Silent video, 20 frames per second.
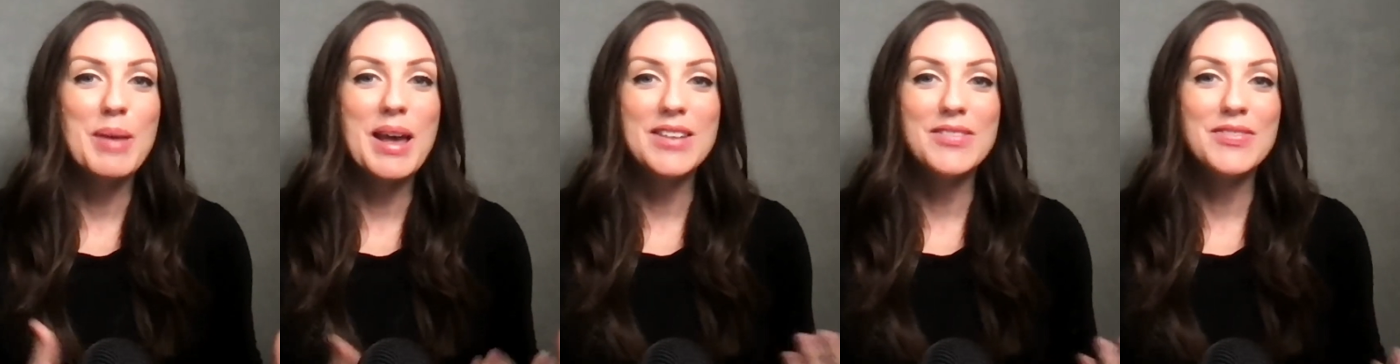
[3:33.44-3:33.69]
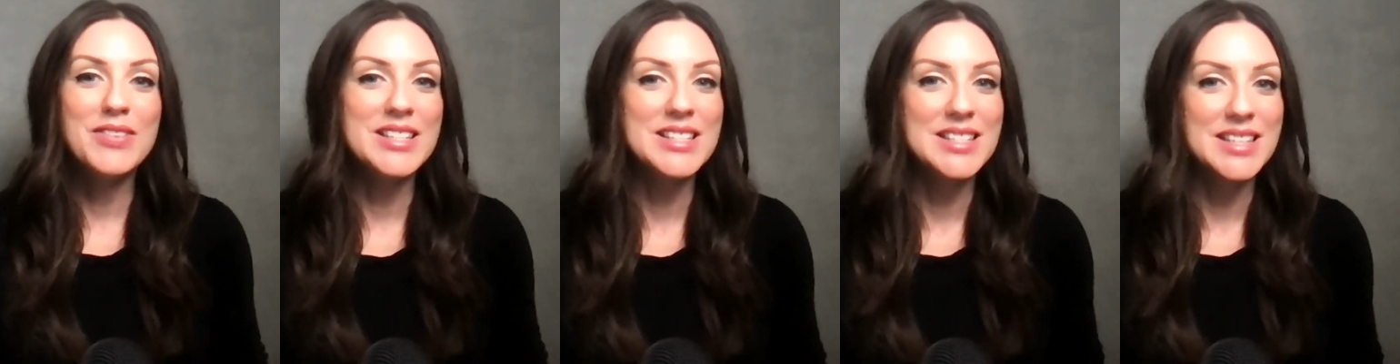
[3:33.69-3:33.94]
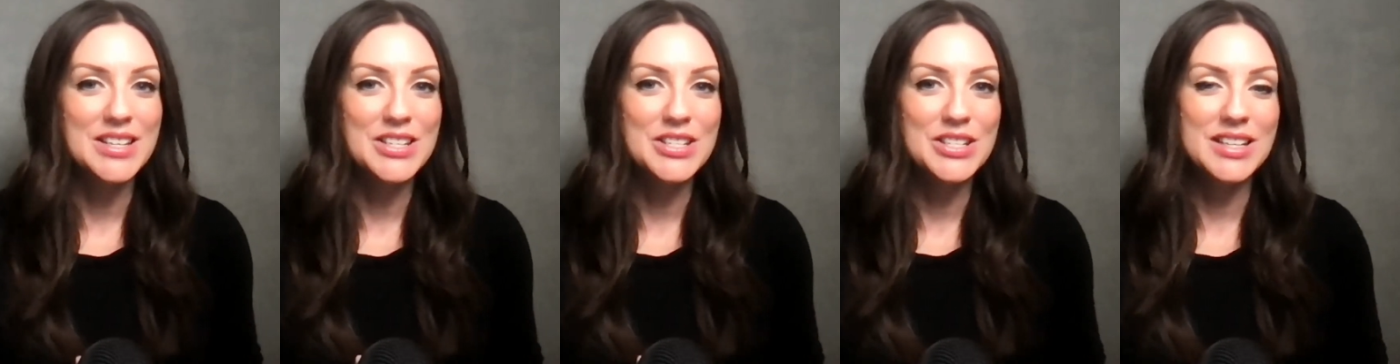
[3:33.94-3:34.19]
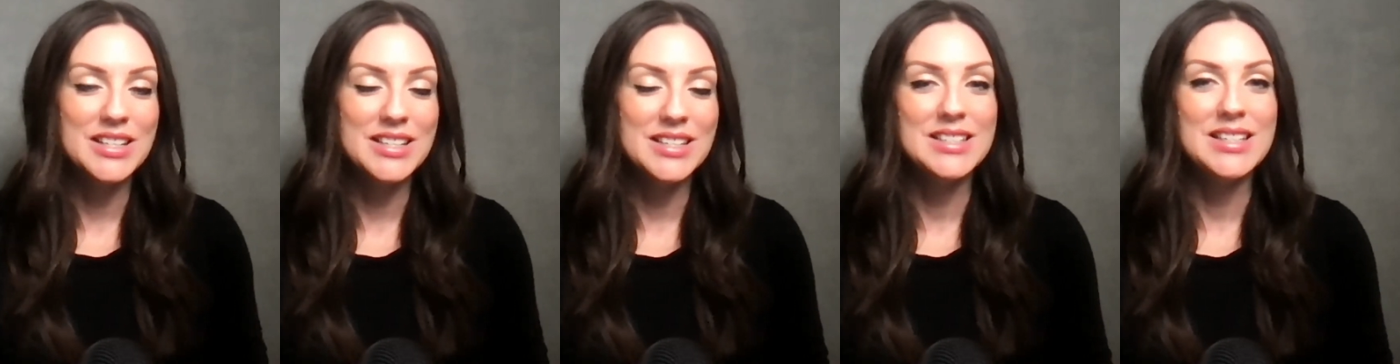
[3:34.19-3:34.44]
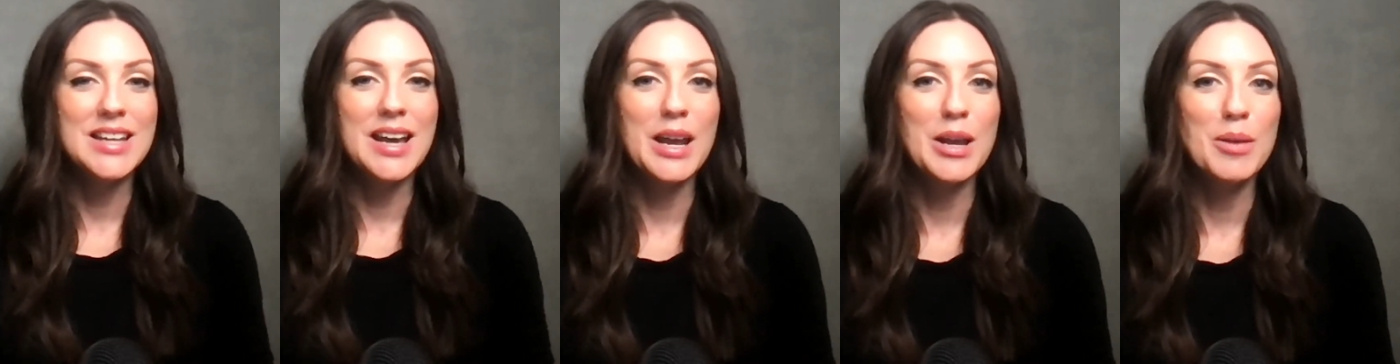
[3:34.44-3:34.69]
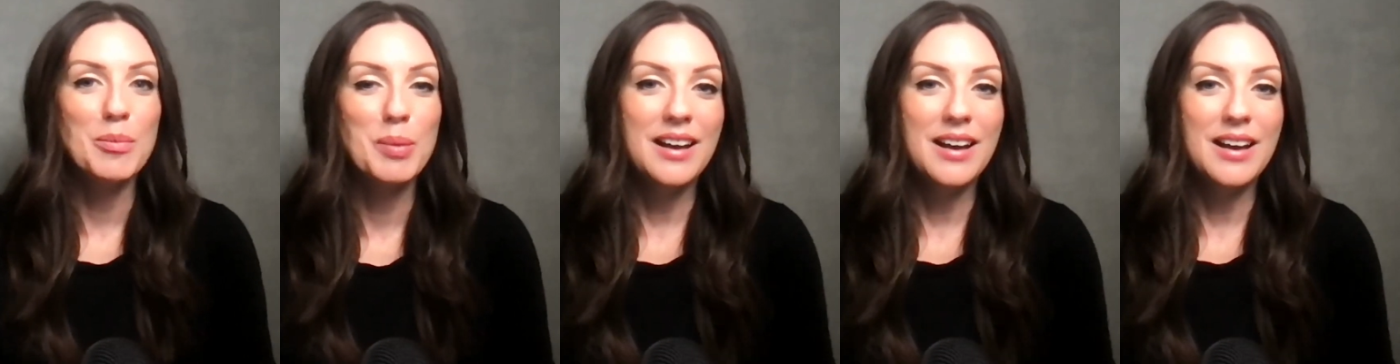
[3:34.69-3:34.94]
manifestation
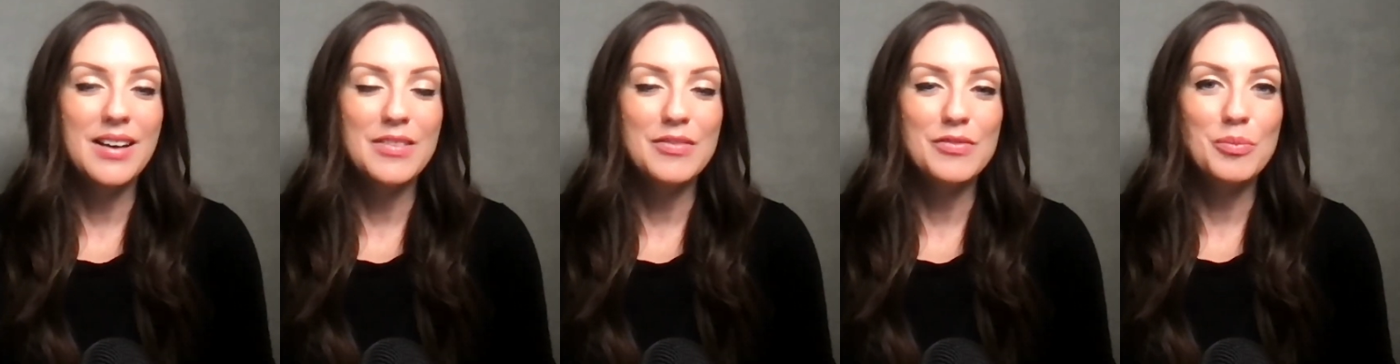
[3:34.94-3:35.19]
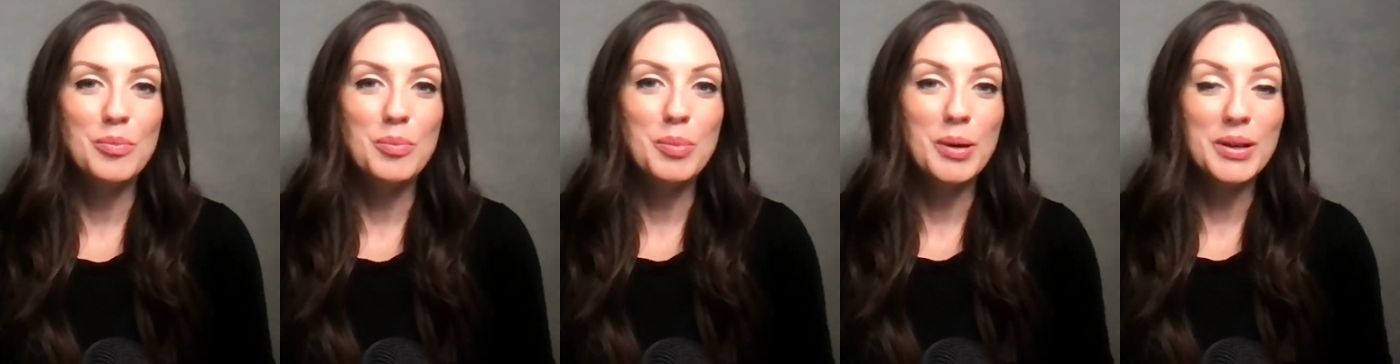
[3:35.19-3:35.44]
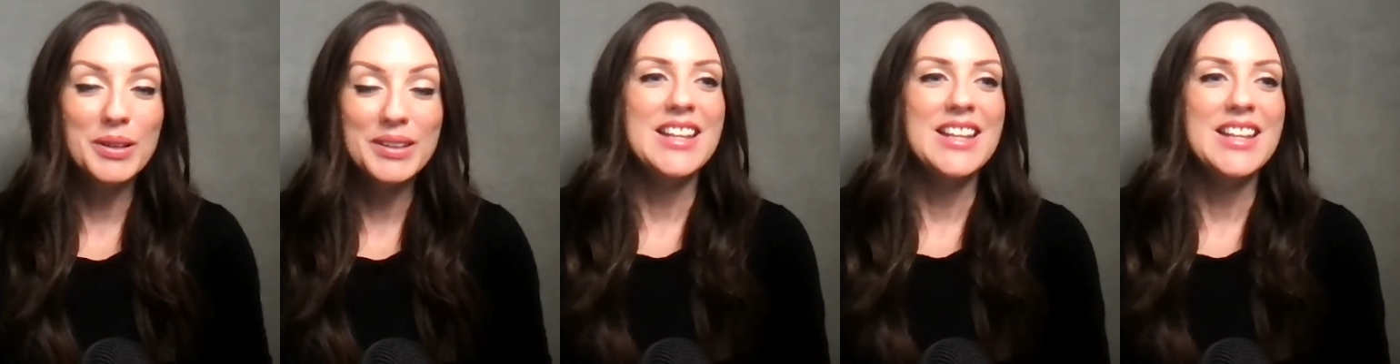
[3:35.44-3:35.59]
type of book.